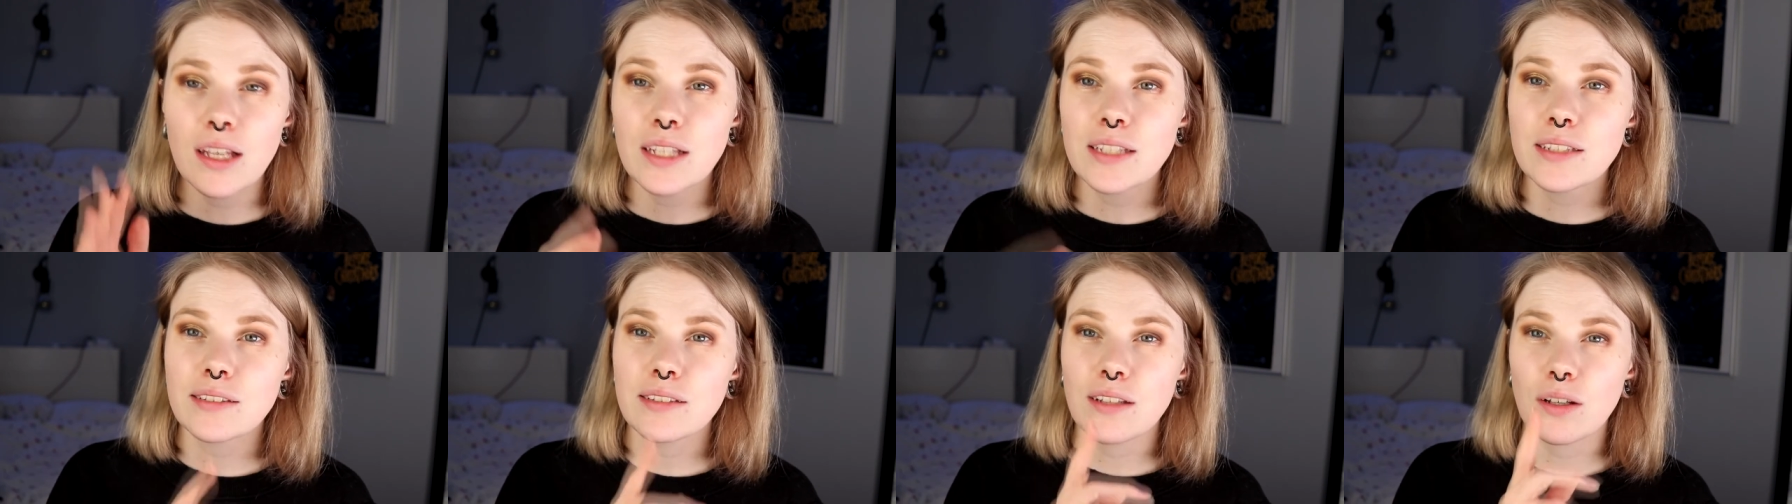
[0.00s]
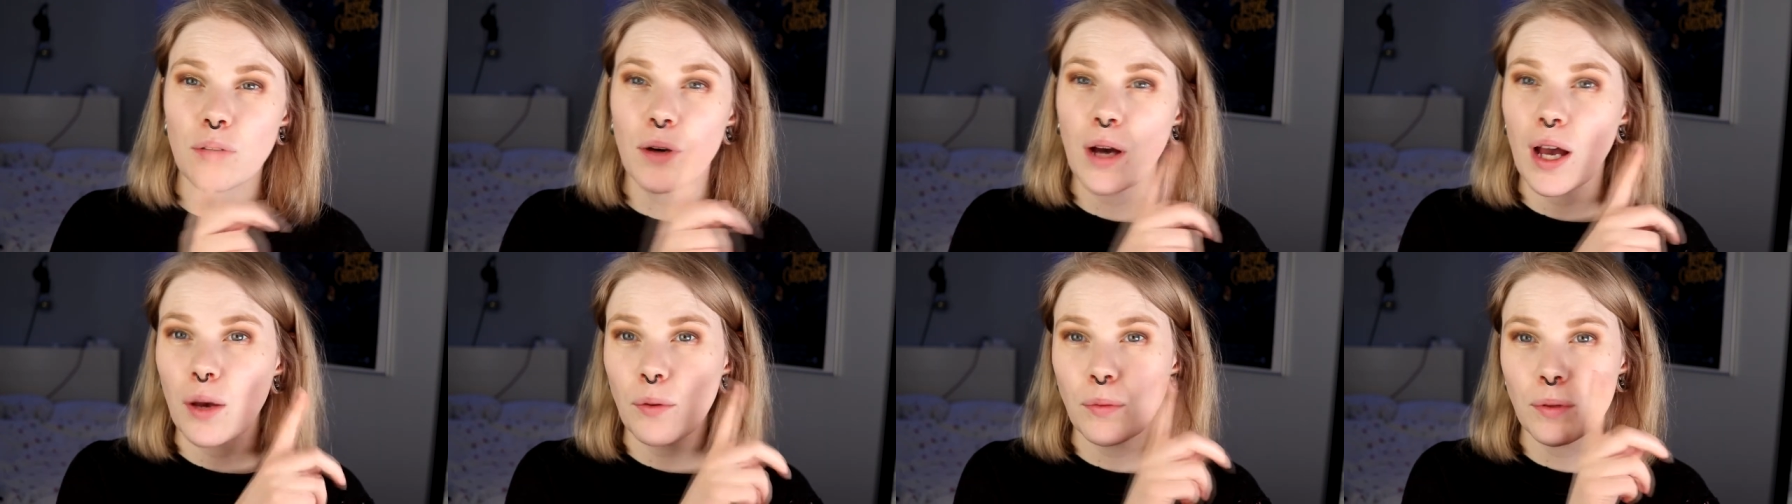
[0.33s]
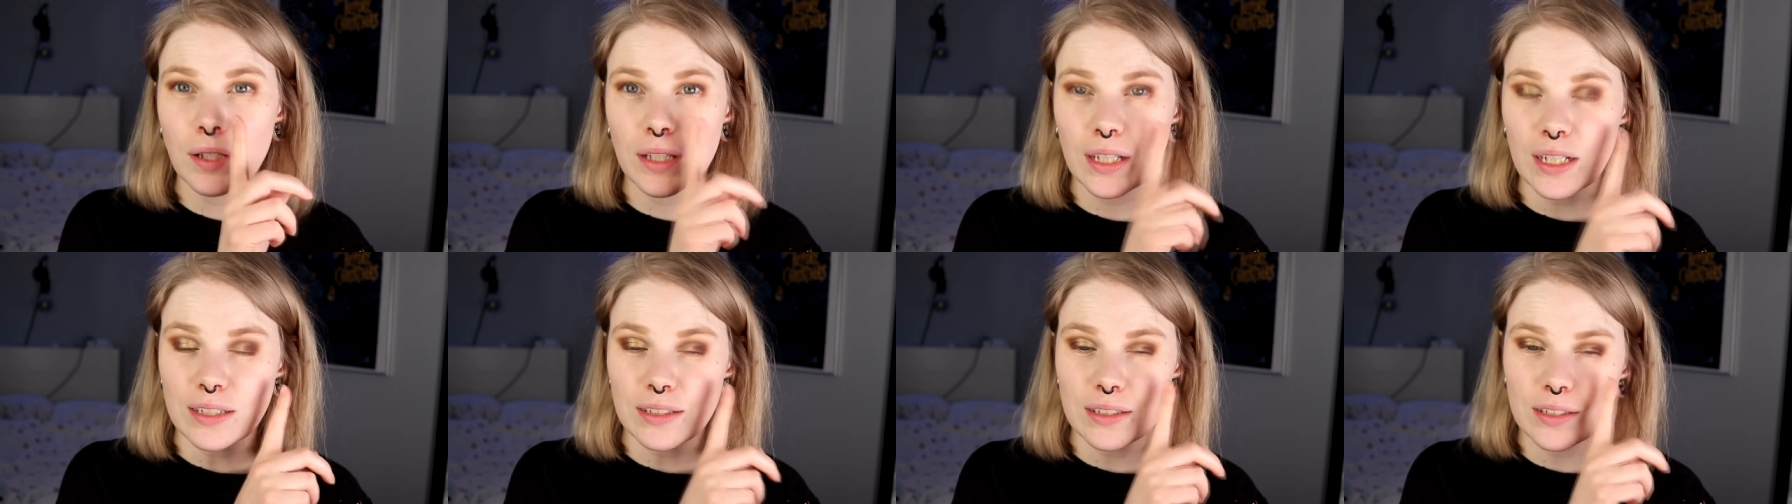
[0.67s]
So I
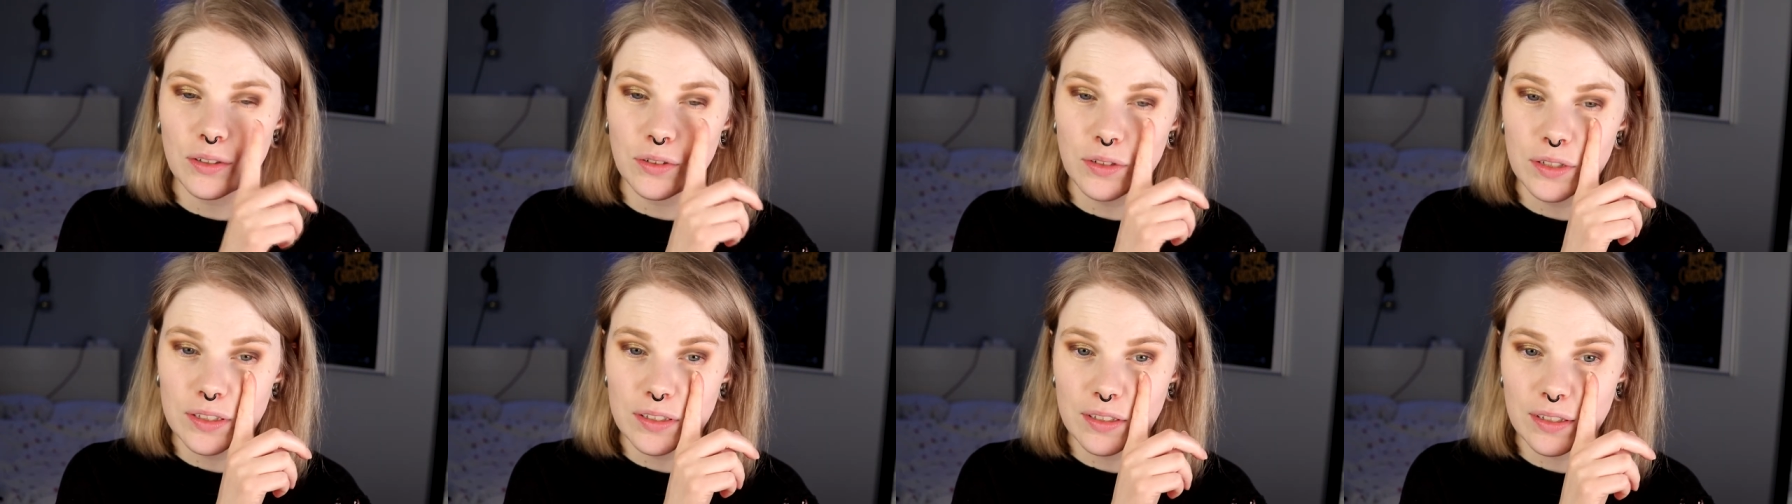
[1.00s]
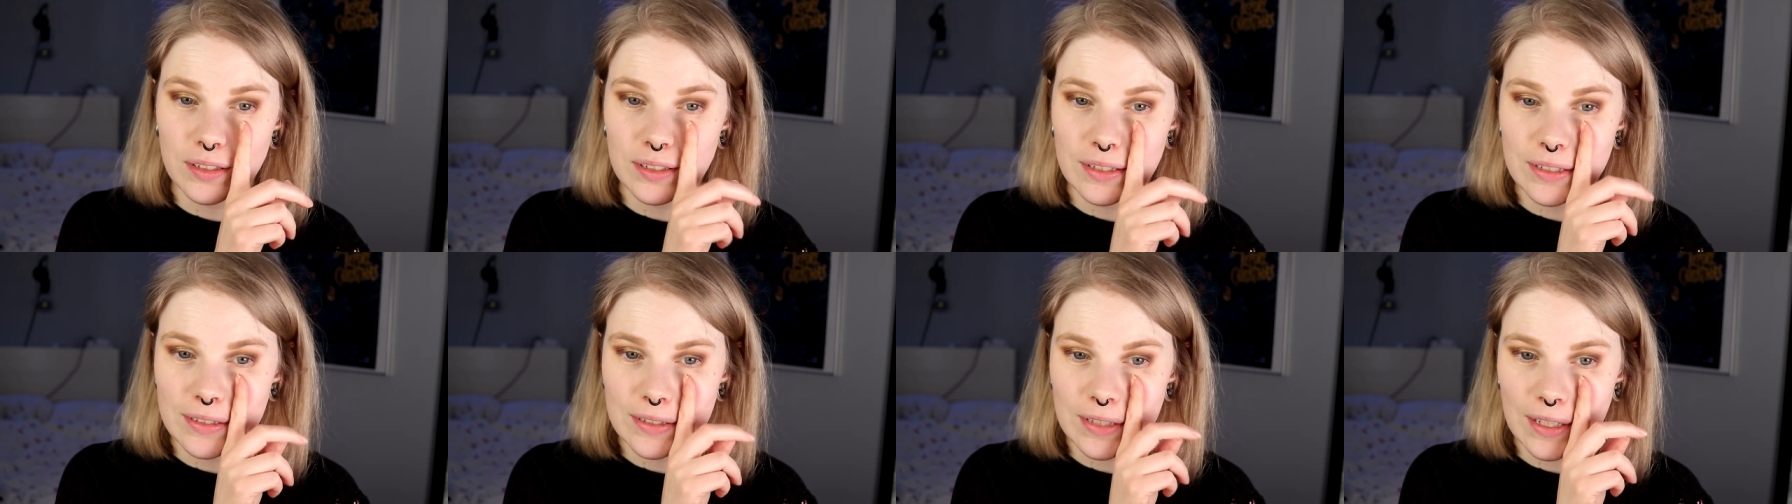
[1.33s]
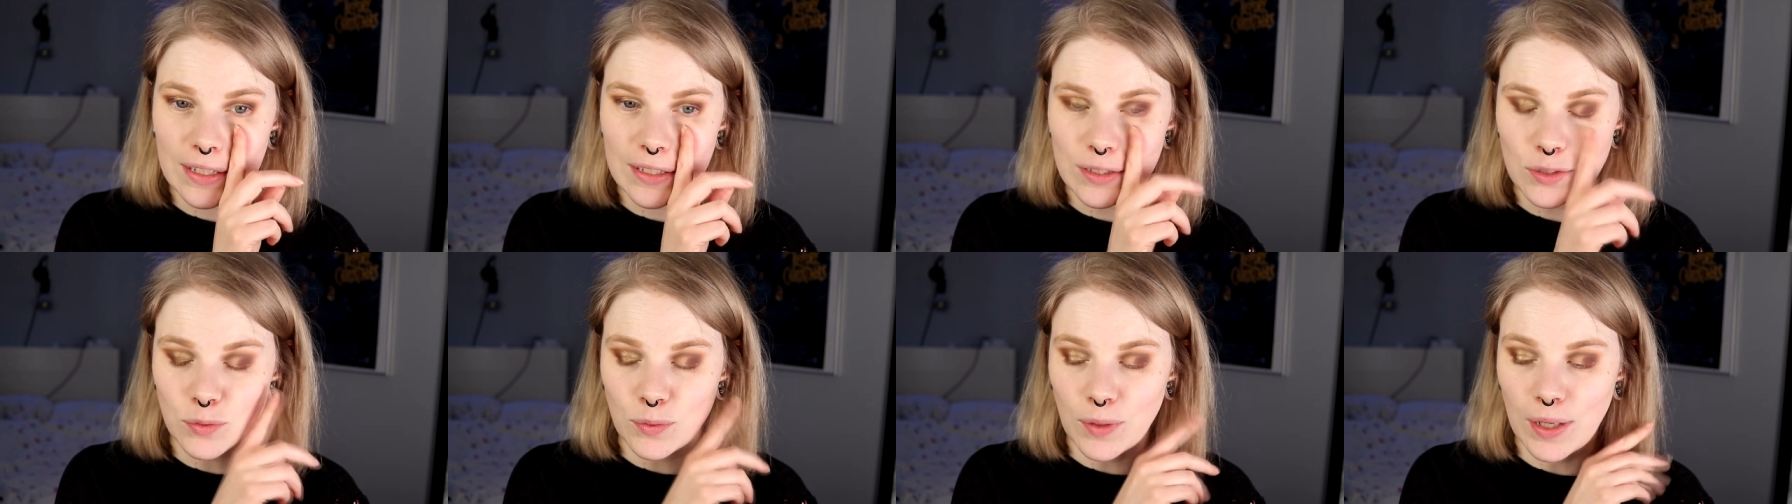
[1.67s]
will cut the crease on this
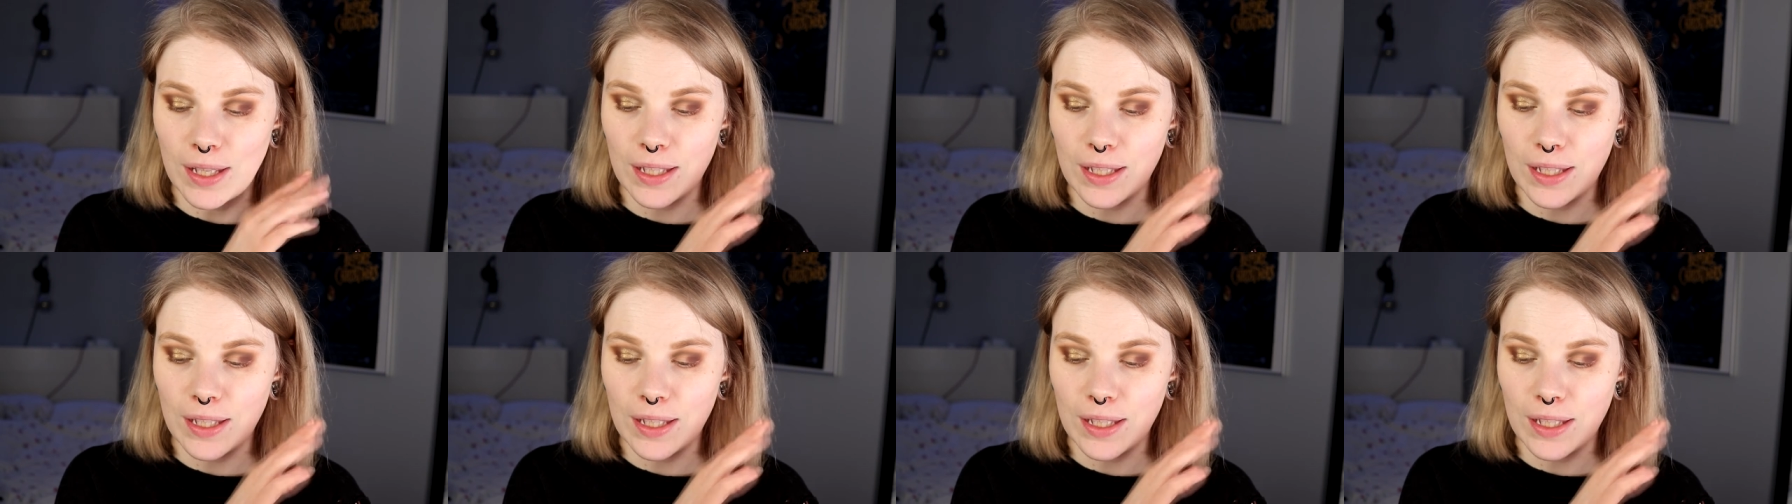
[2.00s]
side as